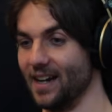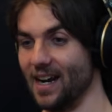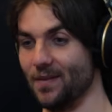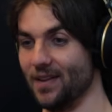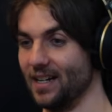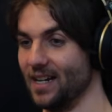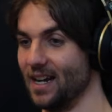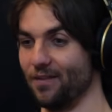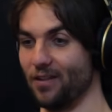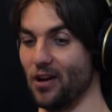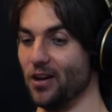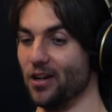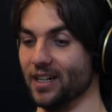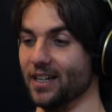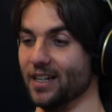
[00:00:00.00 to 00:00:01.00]
I mean, I've
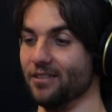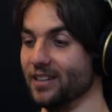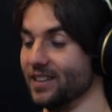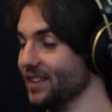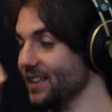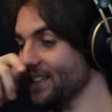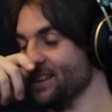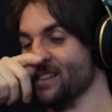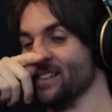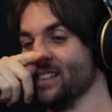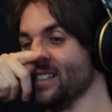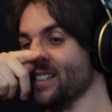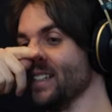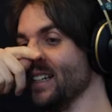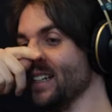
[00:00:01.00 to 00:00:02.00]
heard it really is
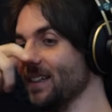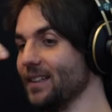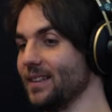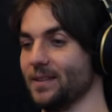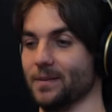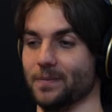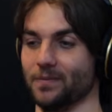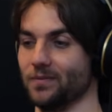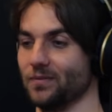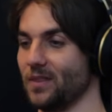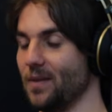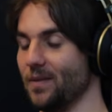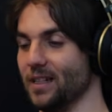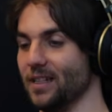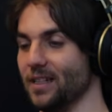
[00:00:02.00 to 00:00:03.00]
just like.
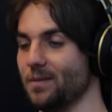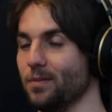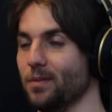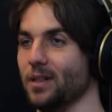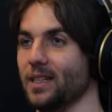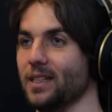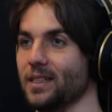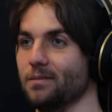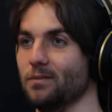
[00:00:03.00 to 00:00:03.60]
Because it's pretty.